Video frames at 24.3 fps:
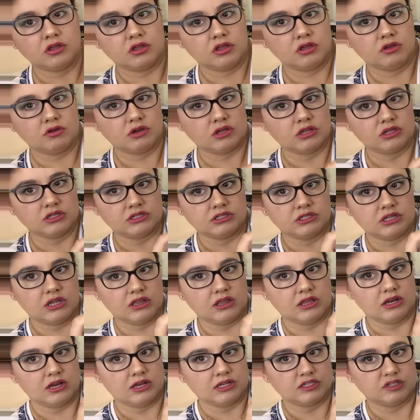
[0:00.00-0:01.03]
you can see
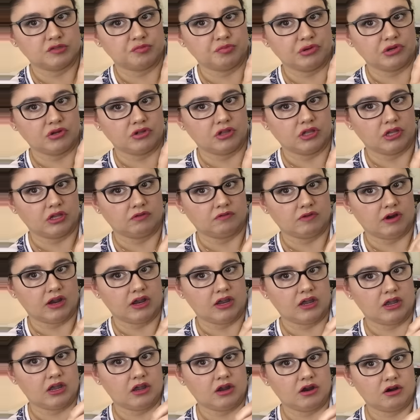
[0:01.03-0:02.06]
that it's pulling
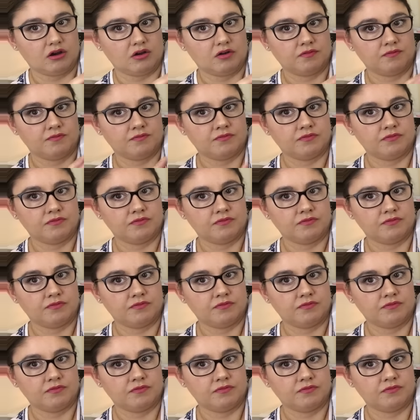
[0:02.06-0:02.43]
right here.